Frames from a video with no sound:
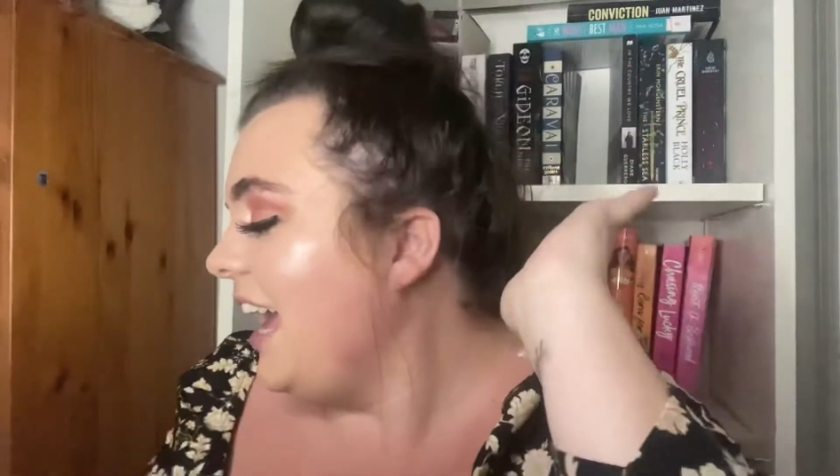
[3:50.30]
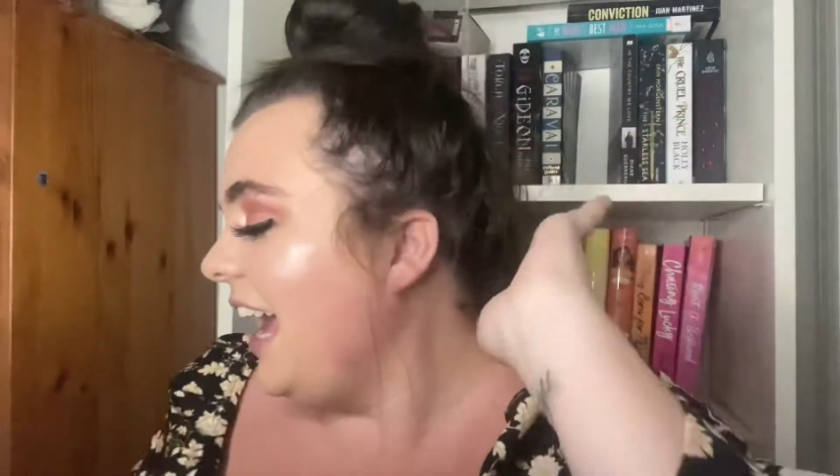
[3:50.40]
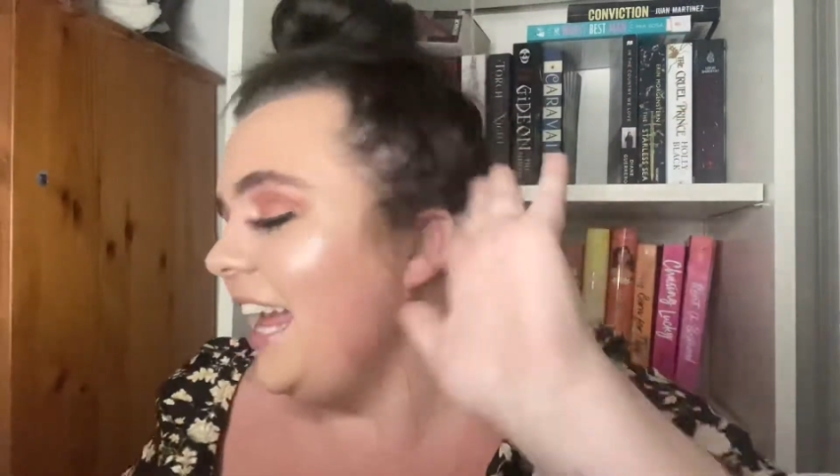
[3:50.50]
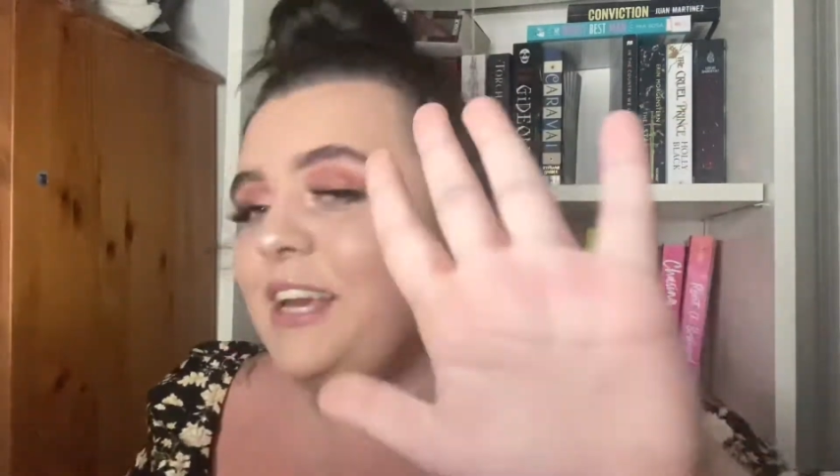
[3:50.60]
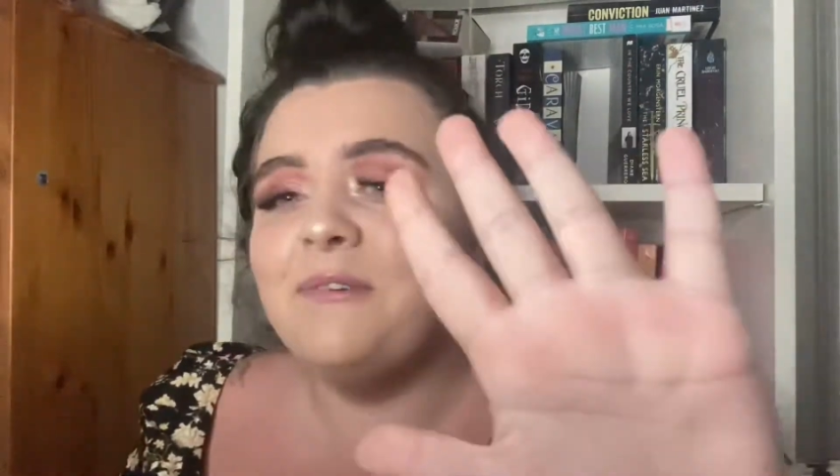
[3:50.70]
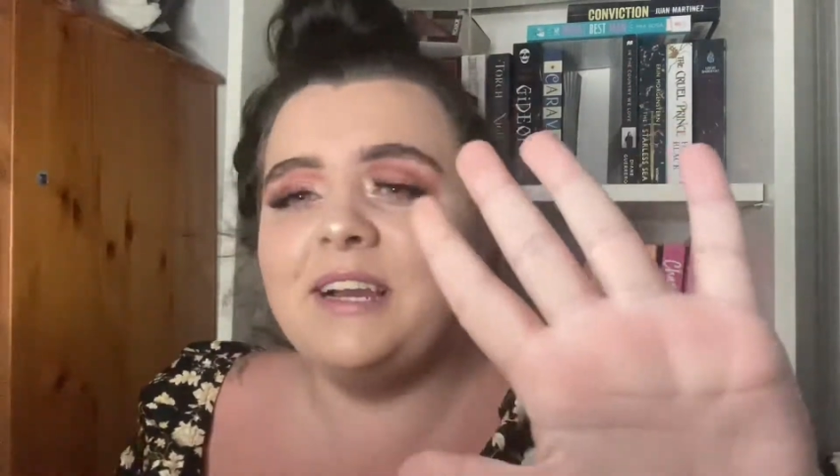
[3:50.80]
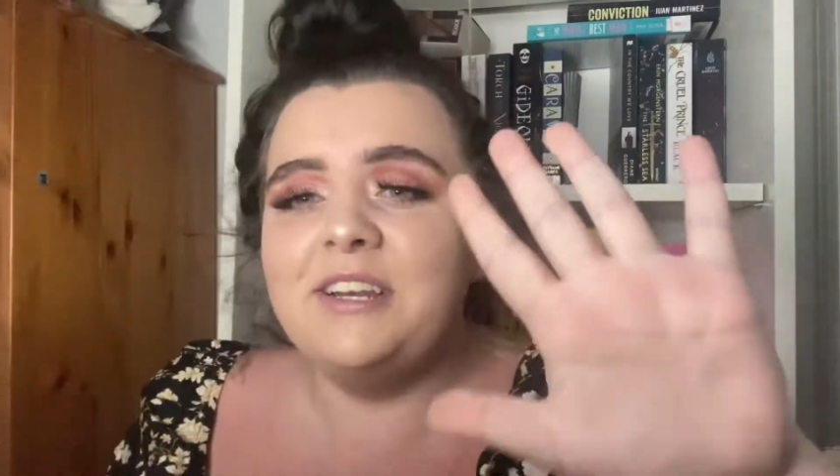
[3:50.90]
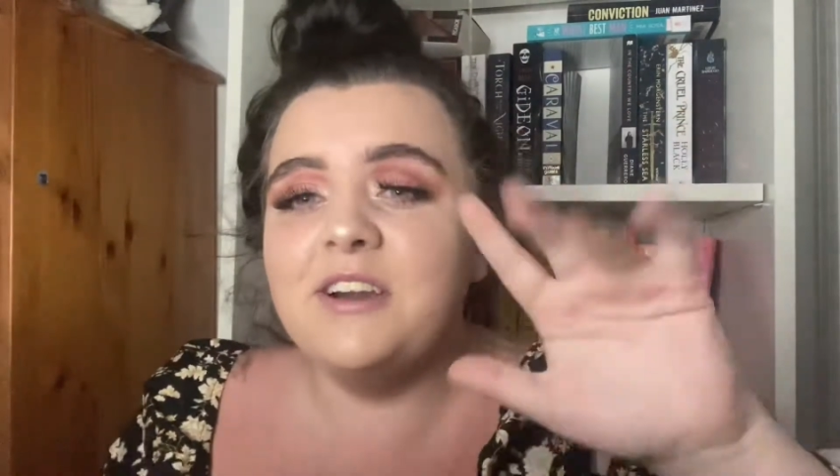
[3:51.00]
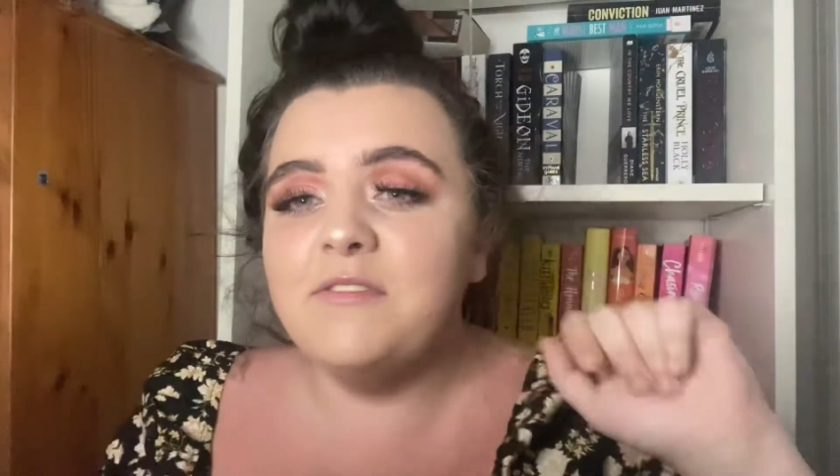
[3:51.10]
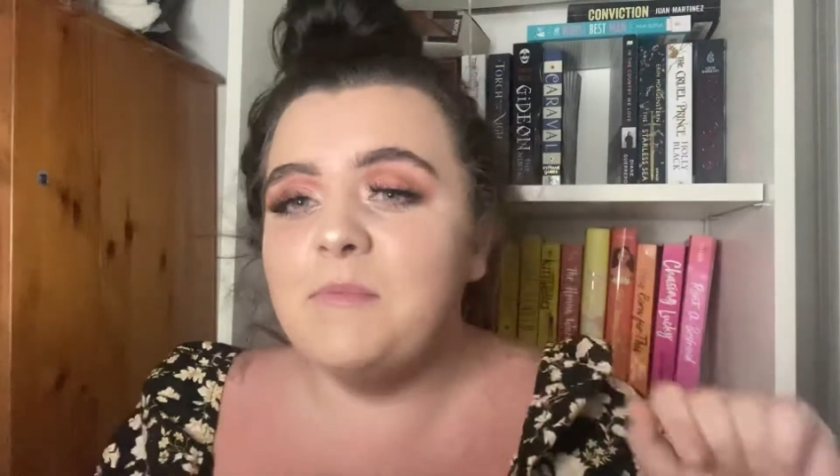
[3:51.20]
Anyway,
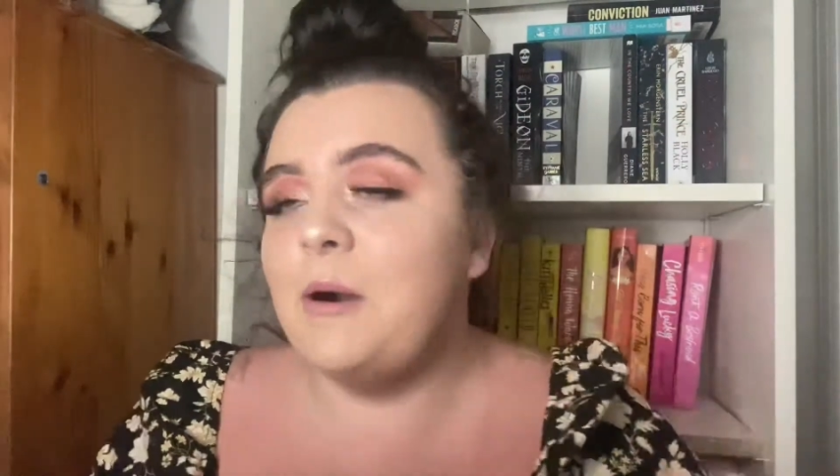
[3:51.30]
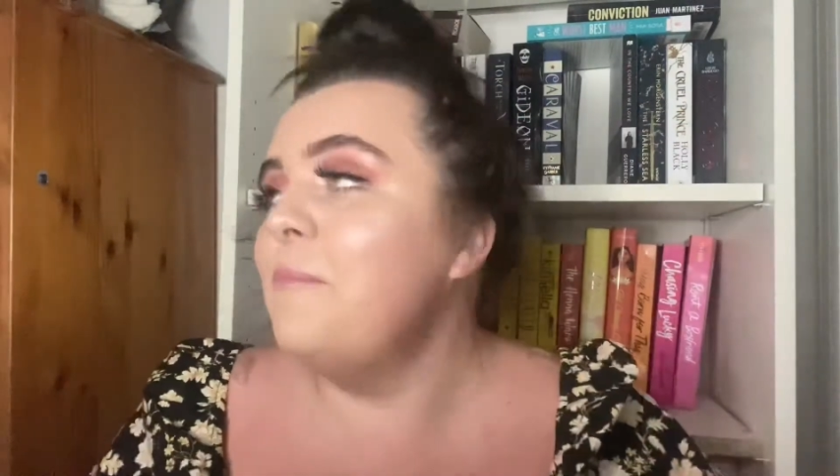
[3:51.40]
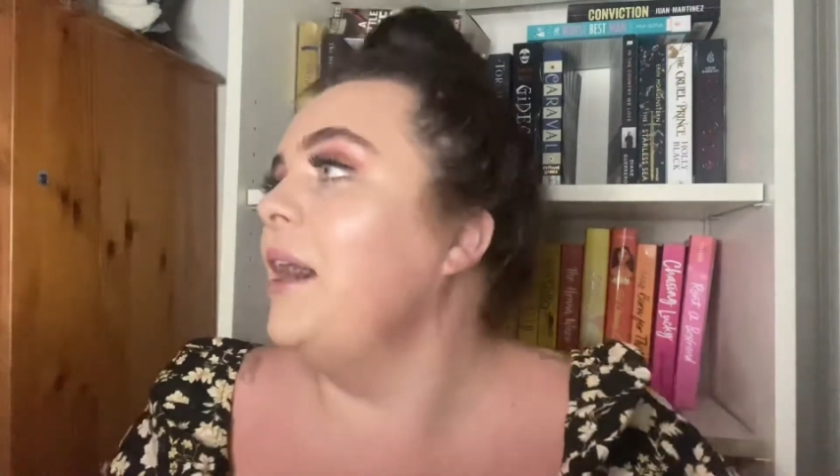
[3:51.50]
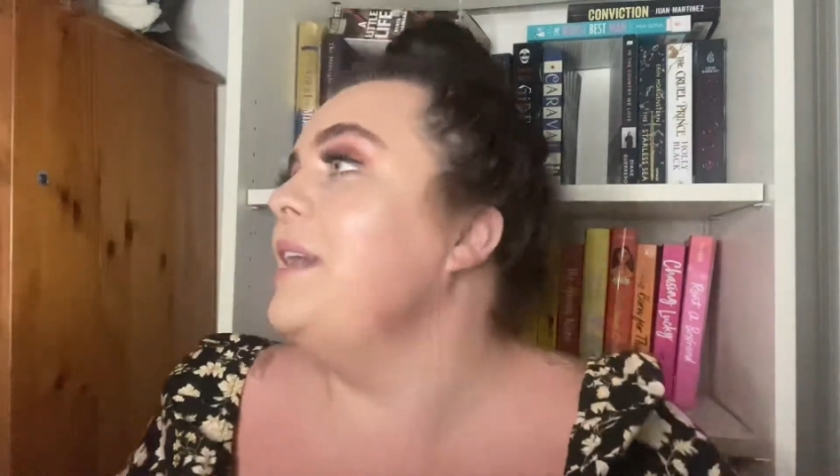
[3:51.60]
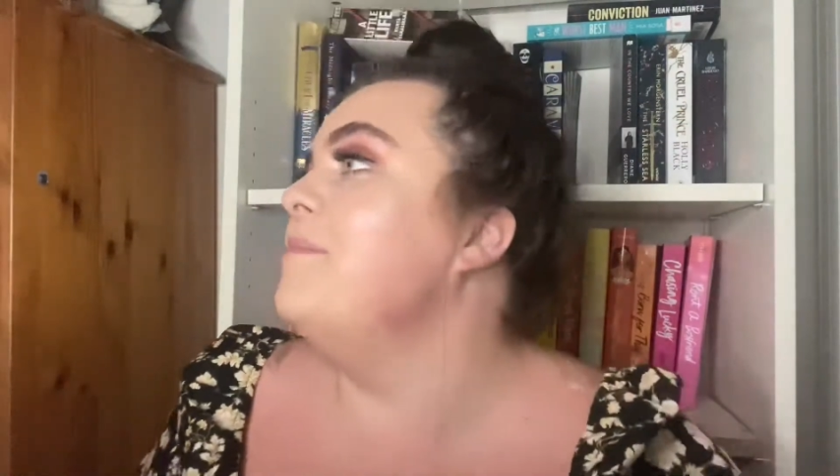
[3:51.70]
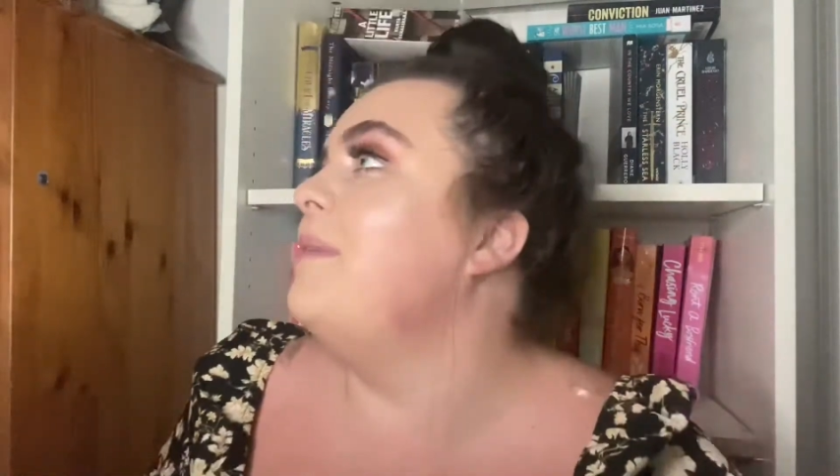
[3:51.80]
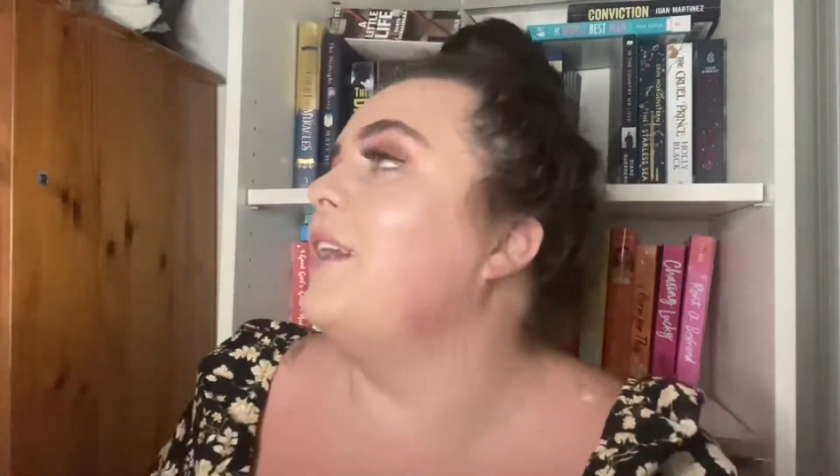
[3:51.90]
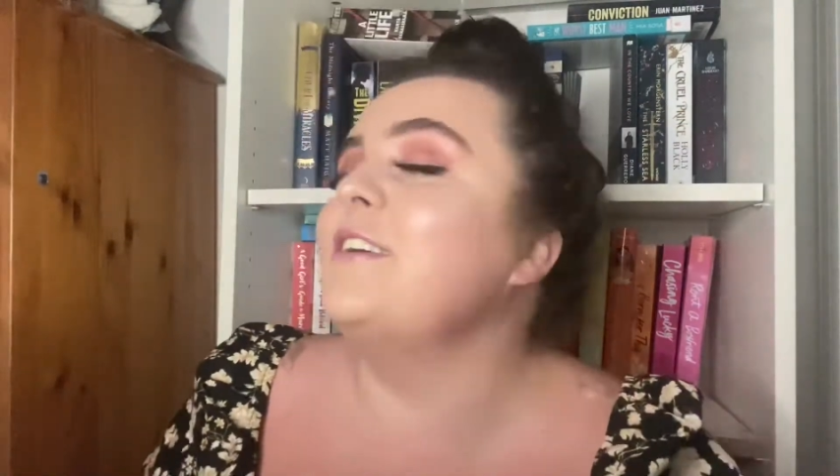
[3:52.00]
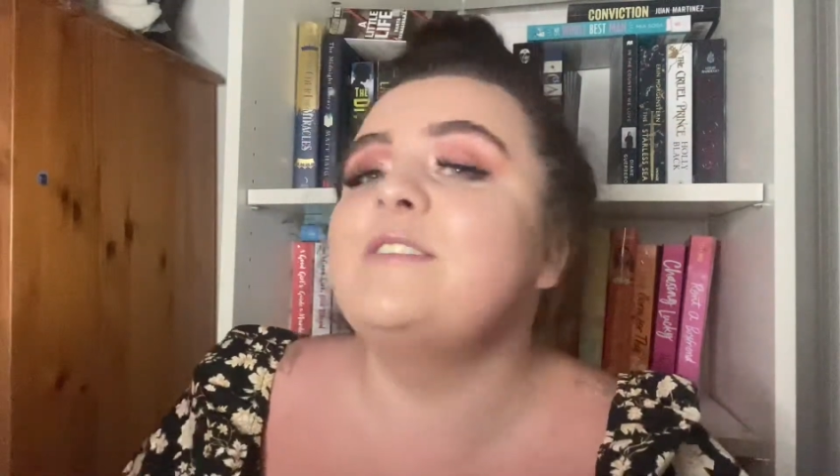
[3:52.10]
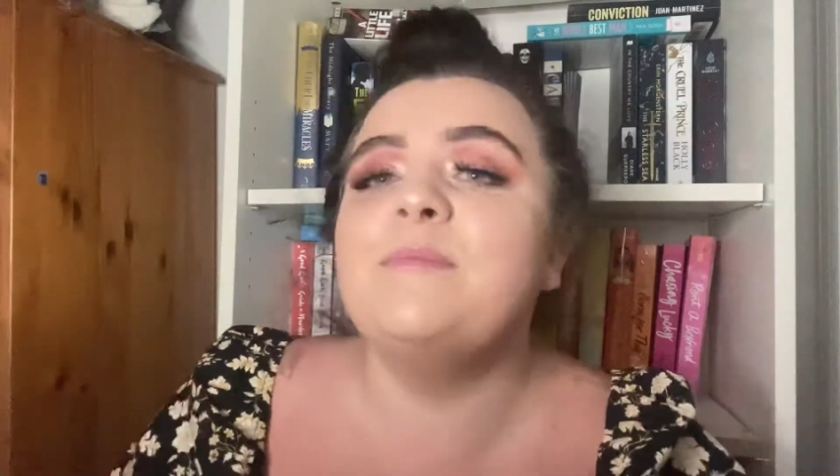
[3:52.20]
enough about my
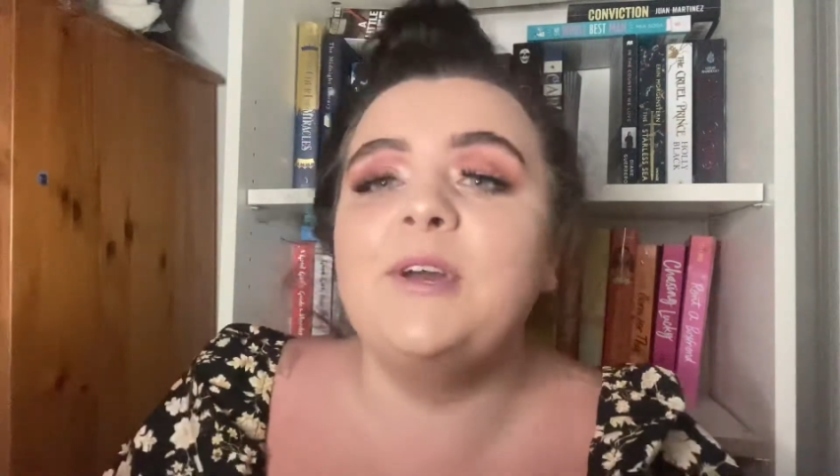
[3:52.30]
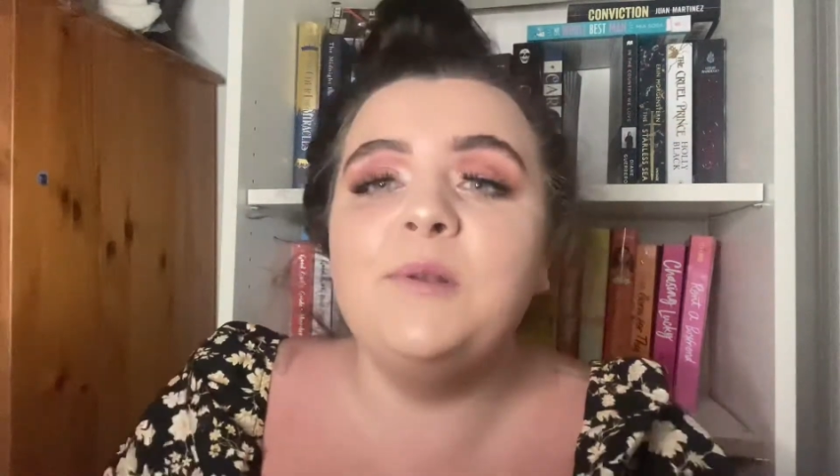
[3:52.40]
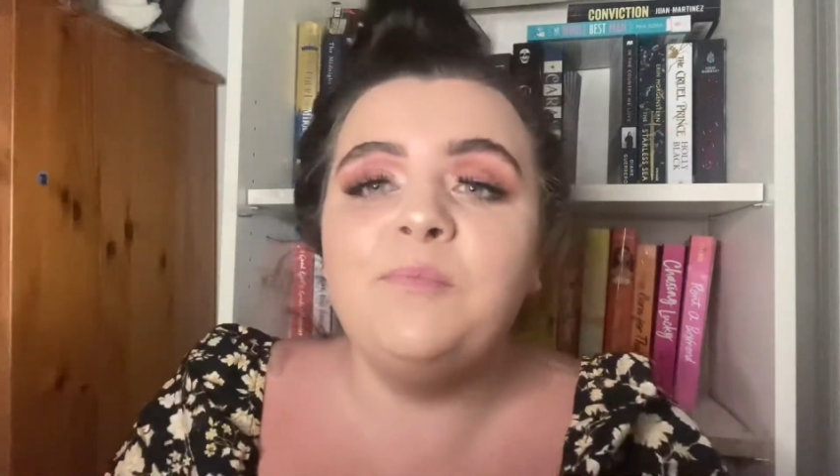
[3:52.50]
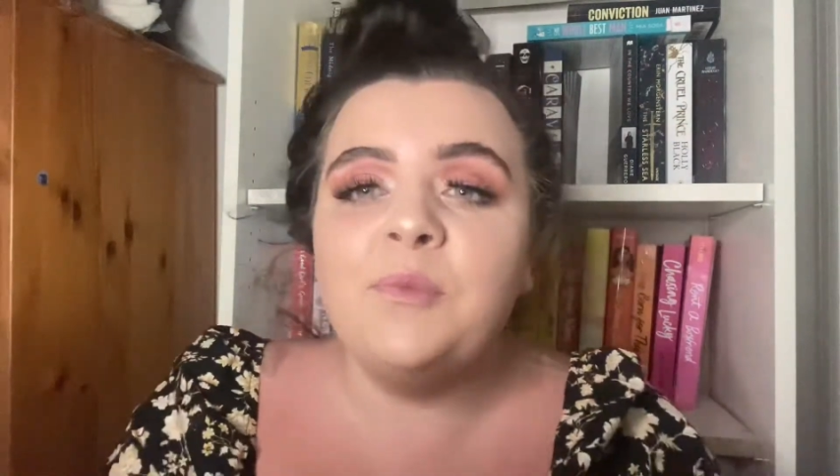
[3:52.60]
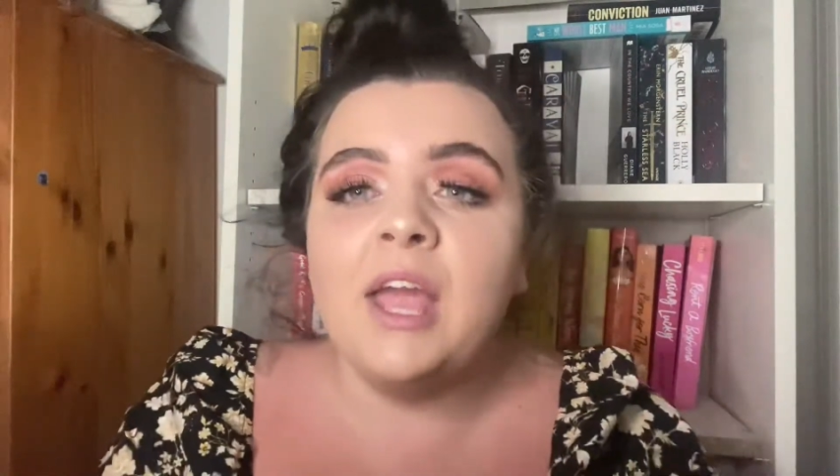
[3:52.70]
embarrassment.